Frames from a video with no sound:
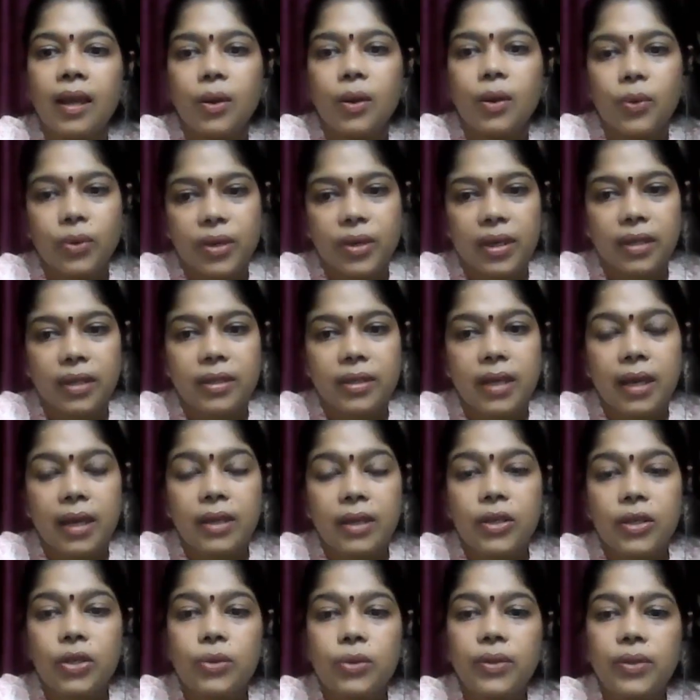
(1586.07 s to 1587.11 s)
okay,
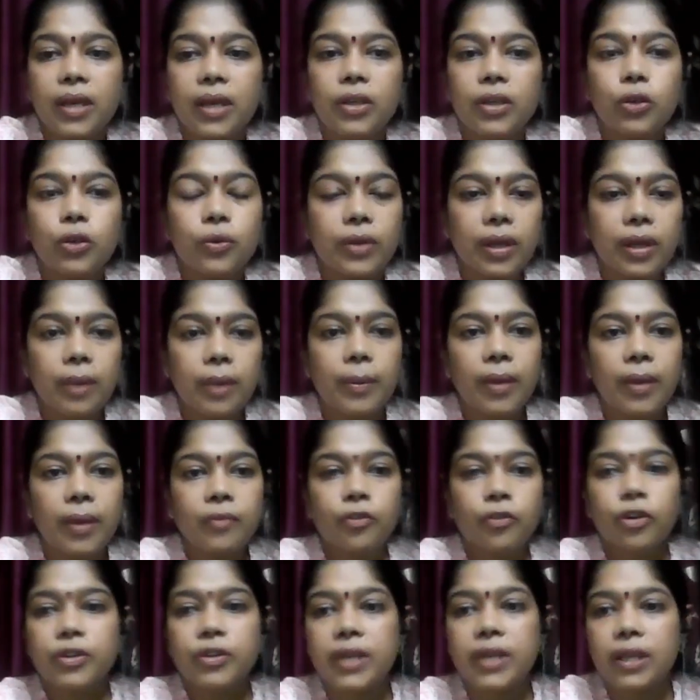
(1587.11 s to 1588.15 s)
thank you, Ria ma'am,
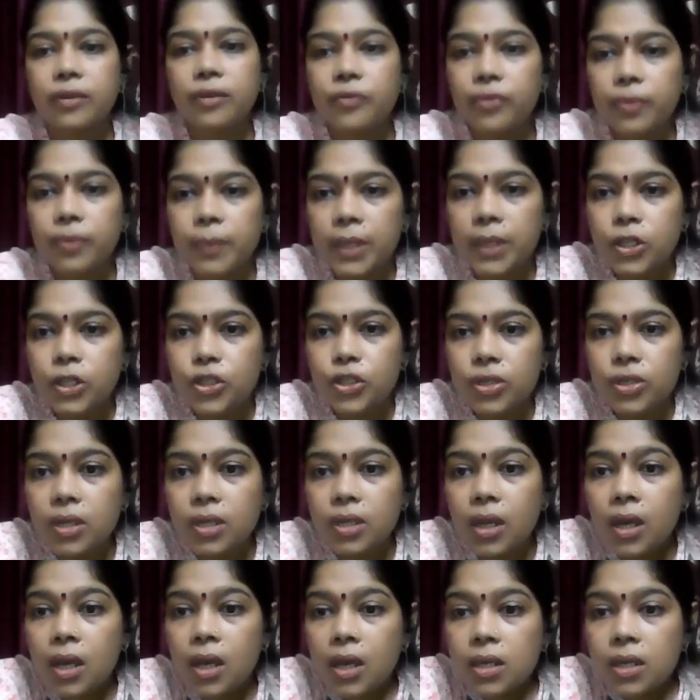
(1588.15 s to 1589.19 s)
for the information.
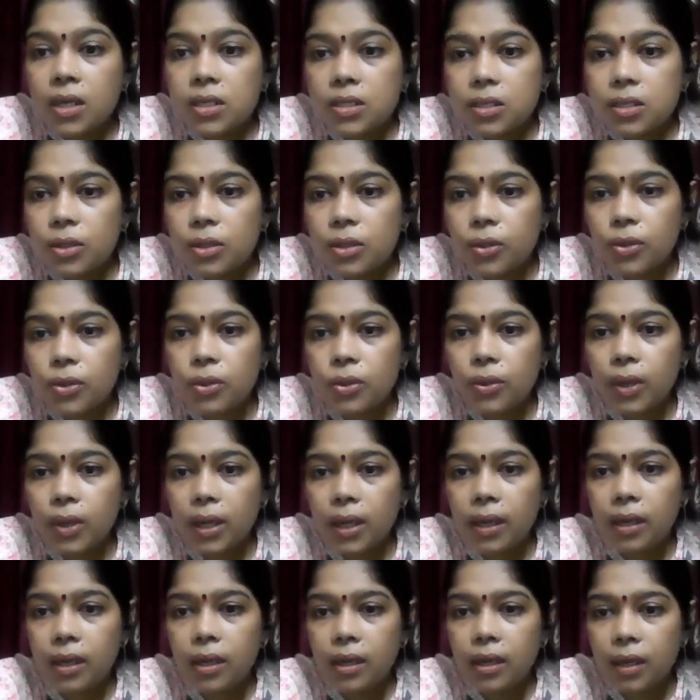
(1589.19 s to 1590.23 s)
So,
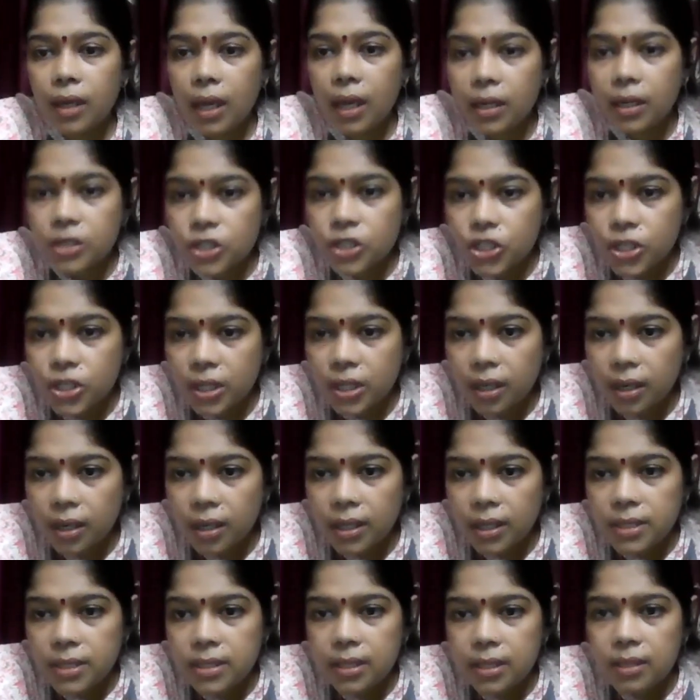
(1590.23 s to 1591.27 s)

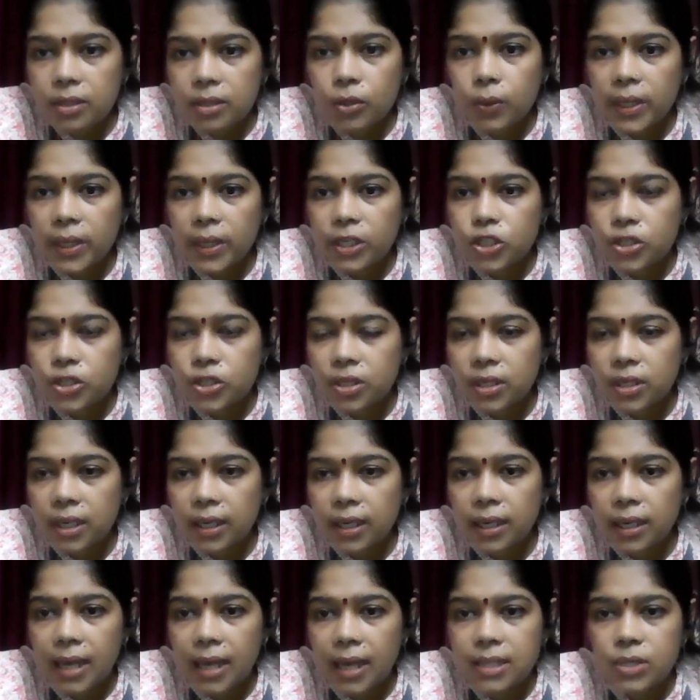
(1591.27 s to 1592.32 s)
Arshia is in question. The
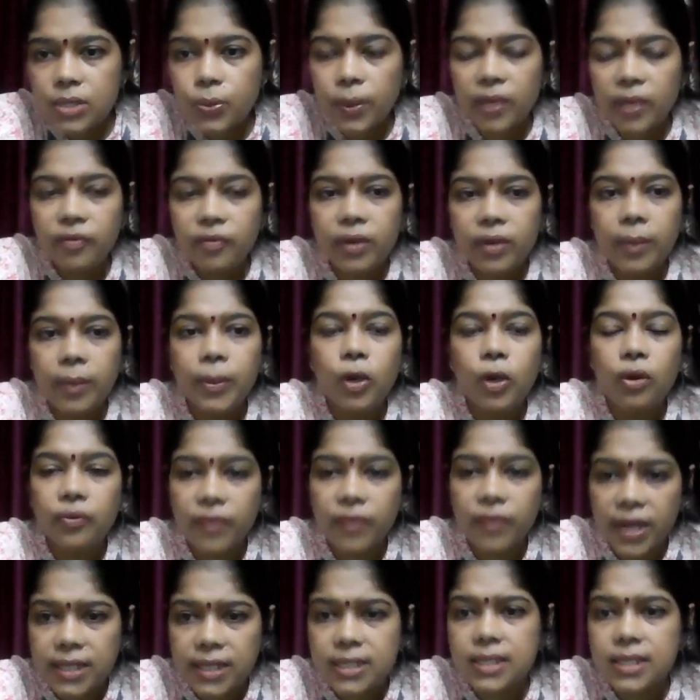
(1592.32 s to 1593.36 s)
class one will be on
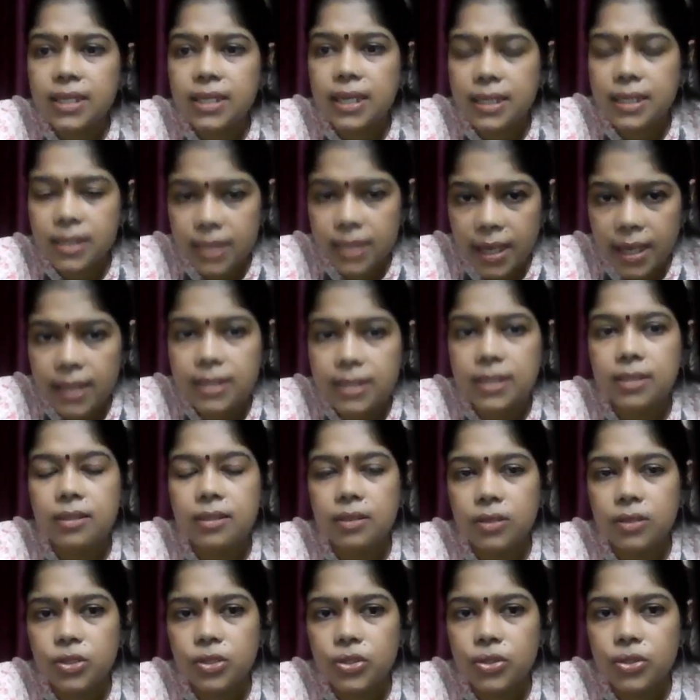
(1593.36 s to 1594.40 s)
Wednesdays. Yes,
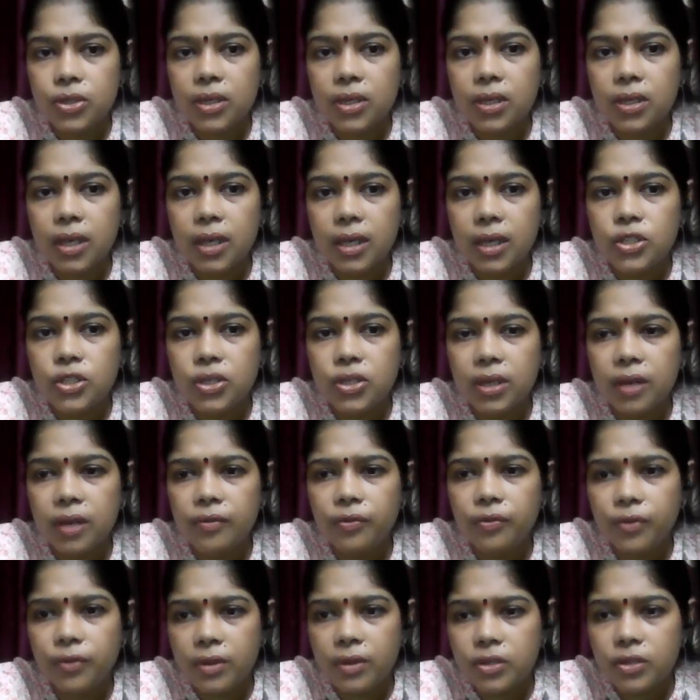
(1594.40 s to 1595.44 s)
nursery, KG, and
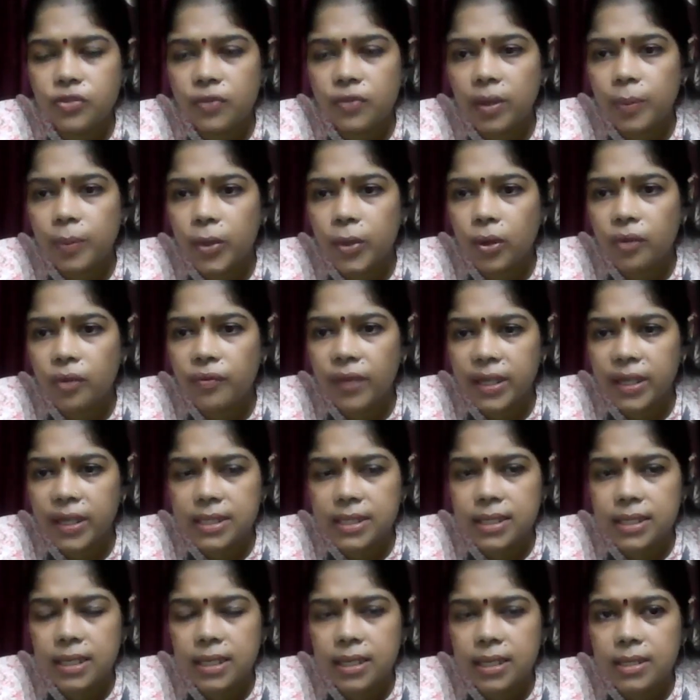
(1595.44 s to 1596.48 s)
first will be on
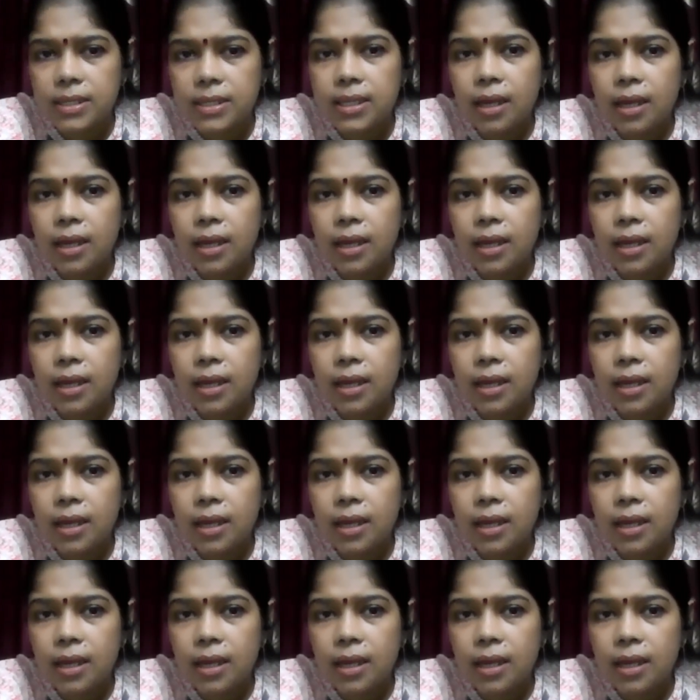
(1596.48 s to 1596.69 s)
Wednesdays,